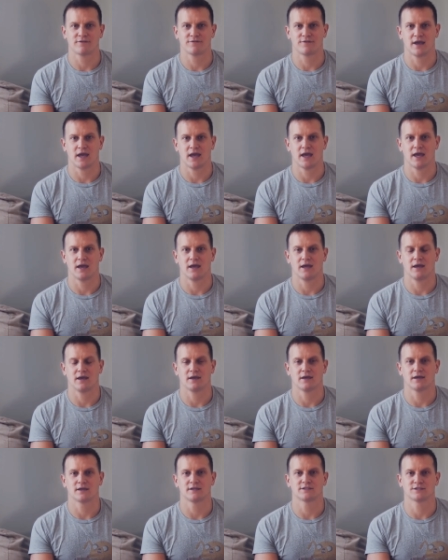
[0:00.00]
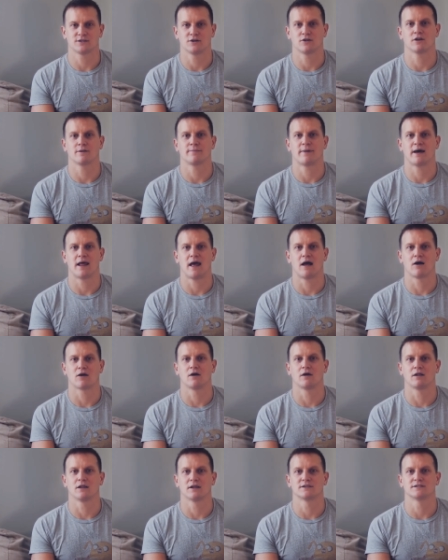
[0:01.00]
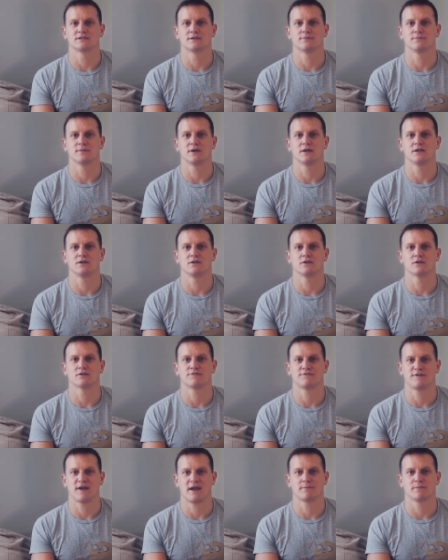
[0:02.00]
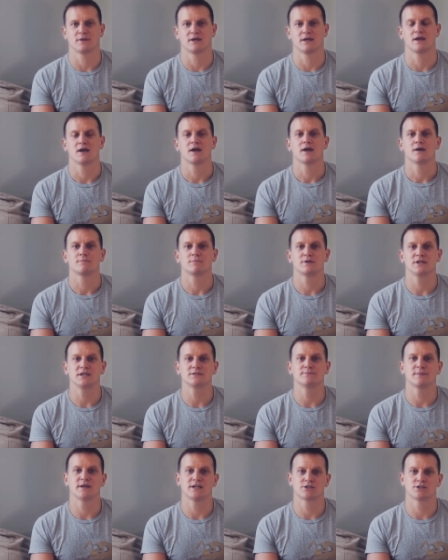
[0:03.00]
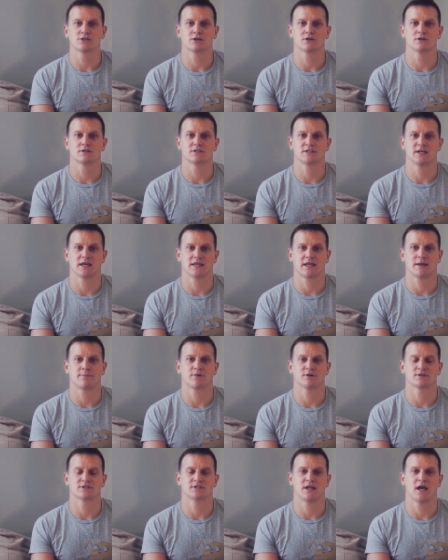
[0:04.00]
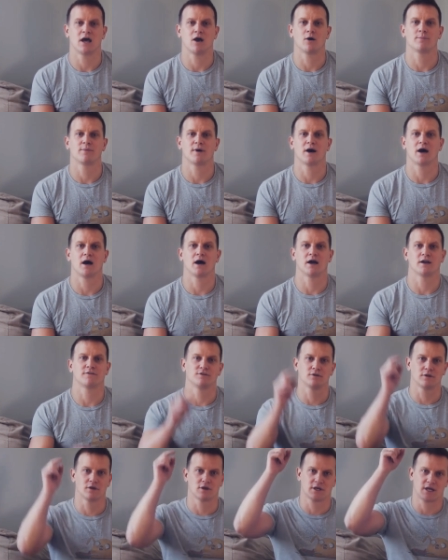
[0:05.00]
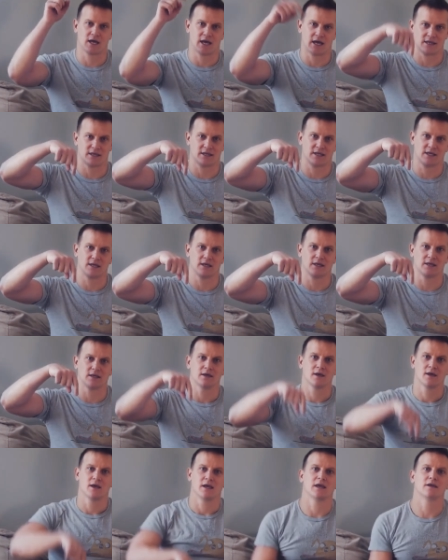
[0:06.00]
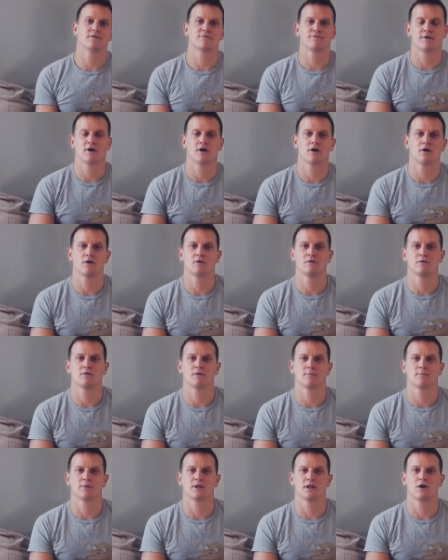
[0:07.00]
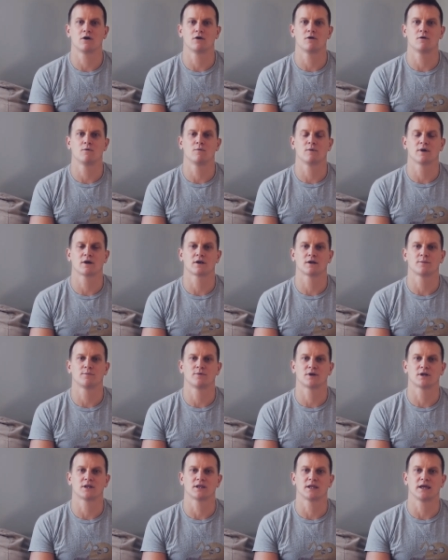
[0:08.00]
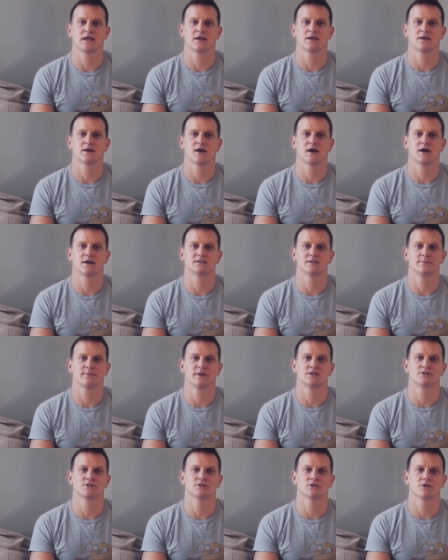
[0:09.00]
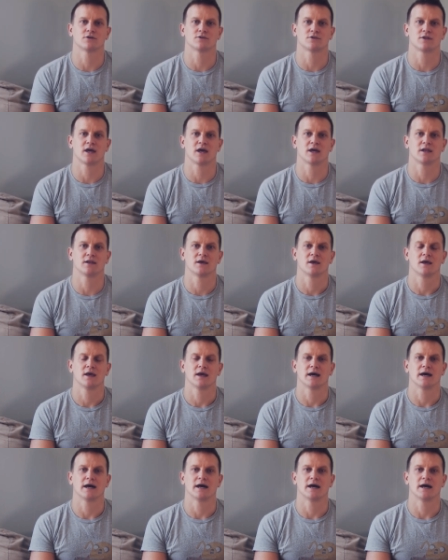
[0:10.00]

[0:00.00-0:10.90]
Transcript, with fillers: have a concern about alcoholism in your family, please make sure to get that person help. Uh, if you look at the info below, we're going to put a link uh, to make sure that